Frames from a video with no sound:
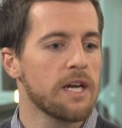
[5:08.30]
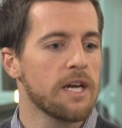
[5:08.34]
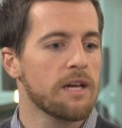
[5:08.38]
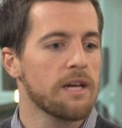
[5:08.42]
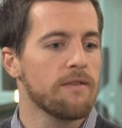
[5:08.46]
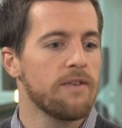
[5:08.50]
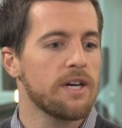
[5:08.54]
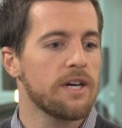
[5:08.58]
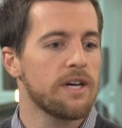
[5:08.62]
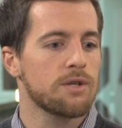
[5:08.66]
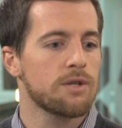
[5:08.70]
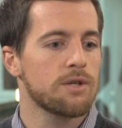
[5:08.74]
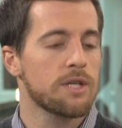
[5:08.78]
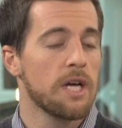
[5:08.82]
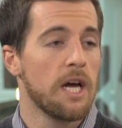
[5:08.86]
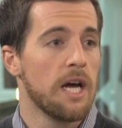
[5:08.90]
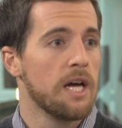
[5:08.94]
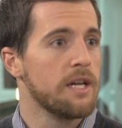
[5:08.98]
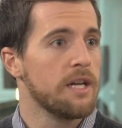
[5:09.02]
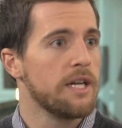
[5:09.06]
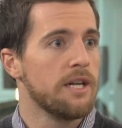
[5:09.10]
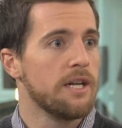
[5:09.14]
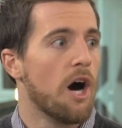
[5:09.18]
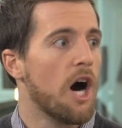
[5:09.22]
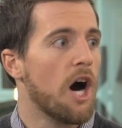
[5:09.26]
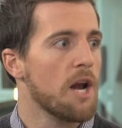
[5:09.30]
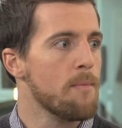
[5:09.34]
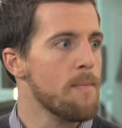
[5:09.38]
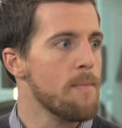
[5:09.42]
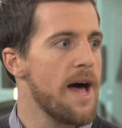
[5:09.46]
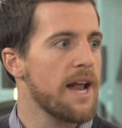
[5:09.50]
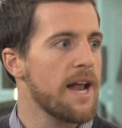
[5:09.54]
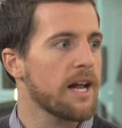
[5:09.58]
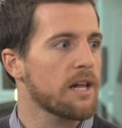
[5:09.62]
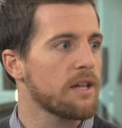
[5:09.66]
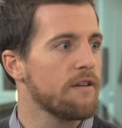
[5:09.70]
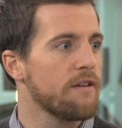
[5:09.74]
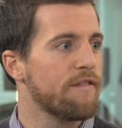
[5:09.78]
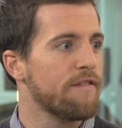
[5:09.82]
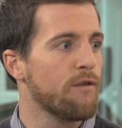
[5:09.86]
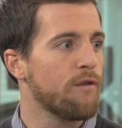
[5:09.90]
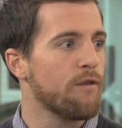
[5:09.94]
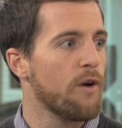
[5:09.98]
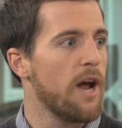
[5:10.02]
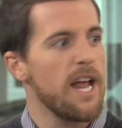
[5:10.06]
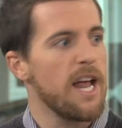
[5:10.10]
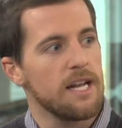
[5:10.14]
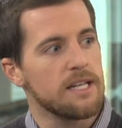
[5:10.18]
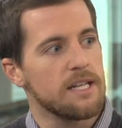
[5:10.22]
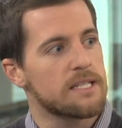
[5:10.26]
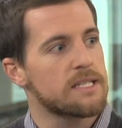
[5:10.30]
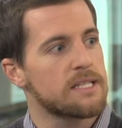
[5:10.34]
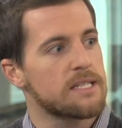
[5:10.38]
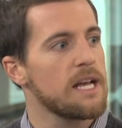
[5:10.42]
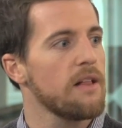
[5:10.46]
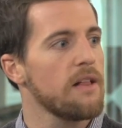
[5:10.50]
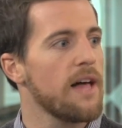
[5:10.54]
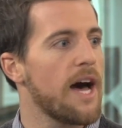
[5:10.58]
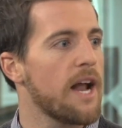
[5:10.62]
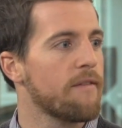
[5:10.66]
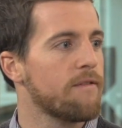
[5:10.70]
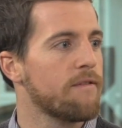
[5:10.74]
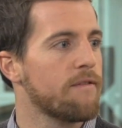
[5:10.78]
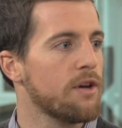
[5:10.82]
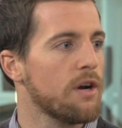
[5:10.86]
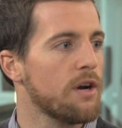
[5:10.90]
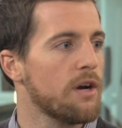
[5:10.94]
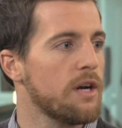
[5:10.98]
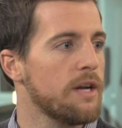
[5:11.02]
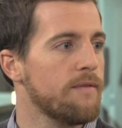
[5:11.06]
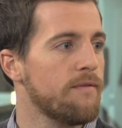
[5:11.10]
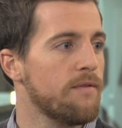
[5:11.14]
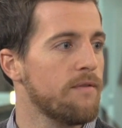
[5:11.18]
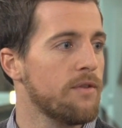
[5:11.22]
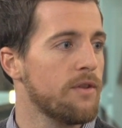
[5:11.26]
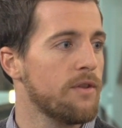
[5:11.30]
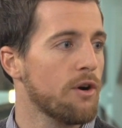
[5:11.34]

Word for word: think investors need to automatically fret and sell out of their, in,